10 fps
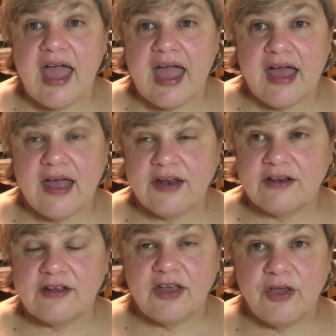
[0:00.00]

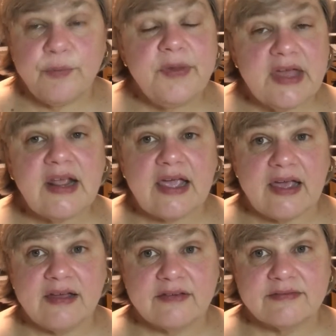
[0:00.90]
And you
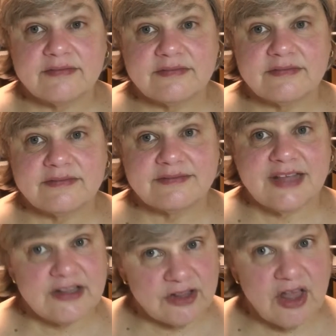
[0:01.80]
pity,
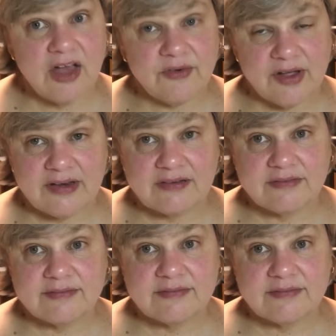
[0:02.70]
in the long run,